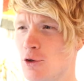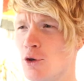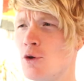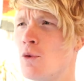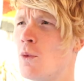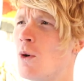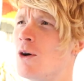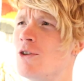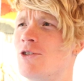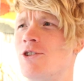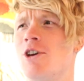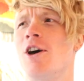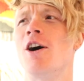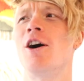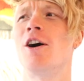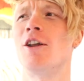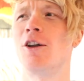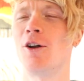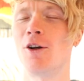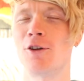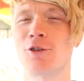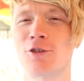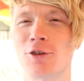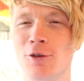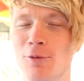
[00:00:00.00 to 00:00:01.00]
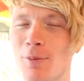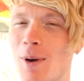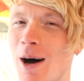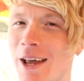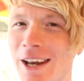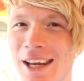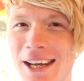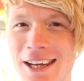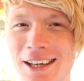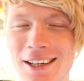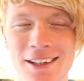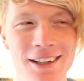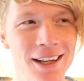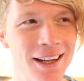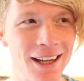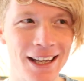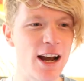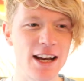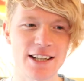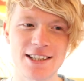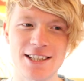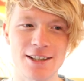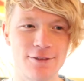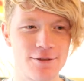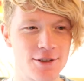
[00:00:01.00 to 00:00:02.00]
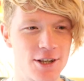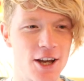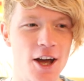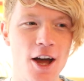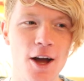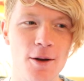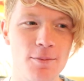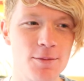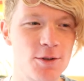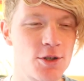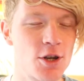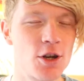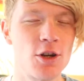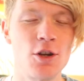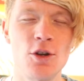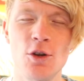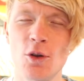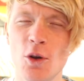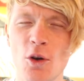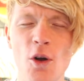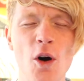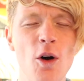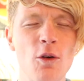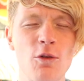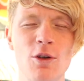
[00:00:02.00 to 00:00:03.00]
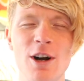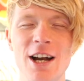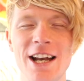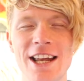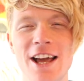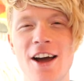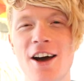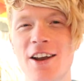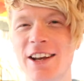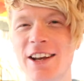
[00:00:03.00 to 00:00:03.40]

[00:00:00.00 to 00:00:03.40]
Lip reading: do want to earn lots of money, in relative terms, you're not really